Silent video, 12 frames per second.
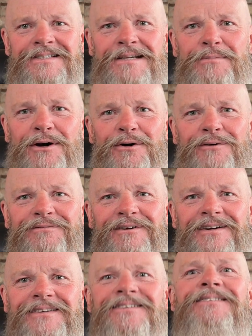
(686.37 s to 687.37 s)
see my
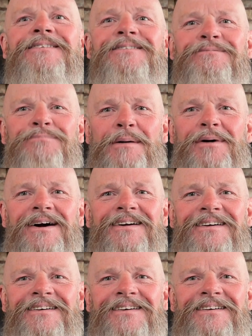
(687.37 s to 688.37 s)
girlfriend.
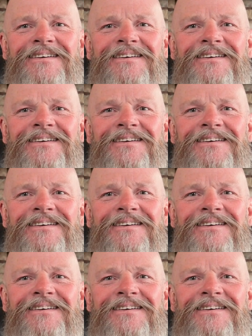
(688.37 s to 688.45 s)
Bye-bye.